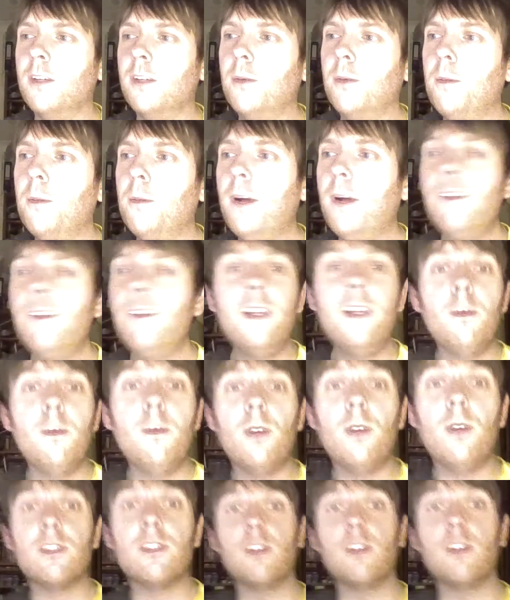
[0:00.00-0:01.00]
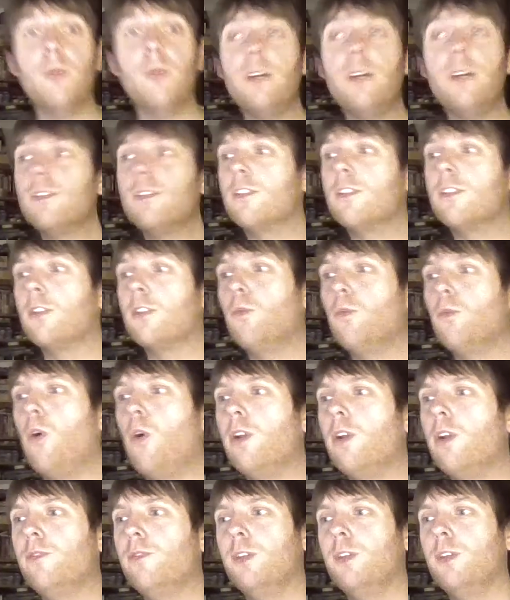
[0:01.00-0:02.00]
But apparently it was. So well done to the one
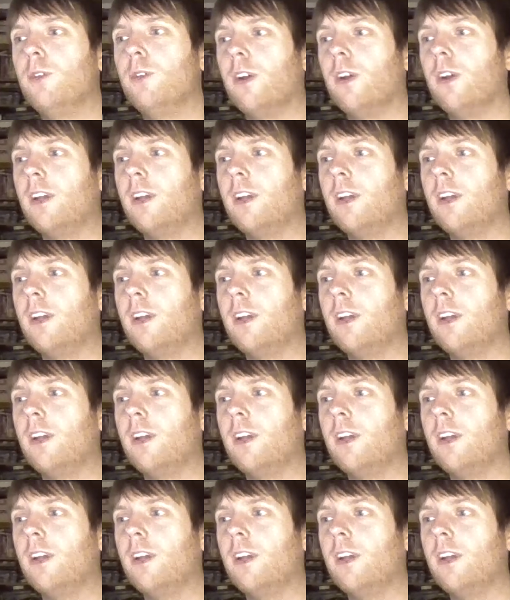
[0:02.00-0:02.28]
of you who got